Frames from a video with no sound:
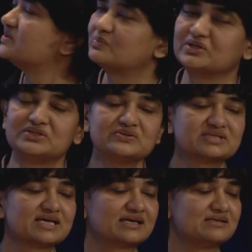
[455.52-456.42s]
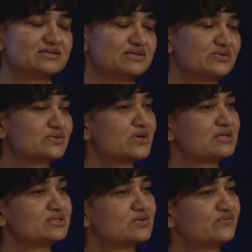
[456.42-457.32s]
two point two seconds, and so on
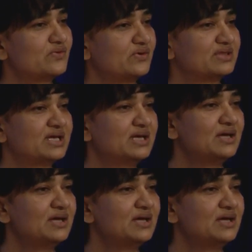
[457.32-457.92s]
and so forth.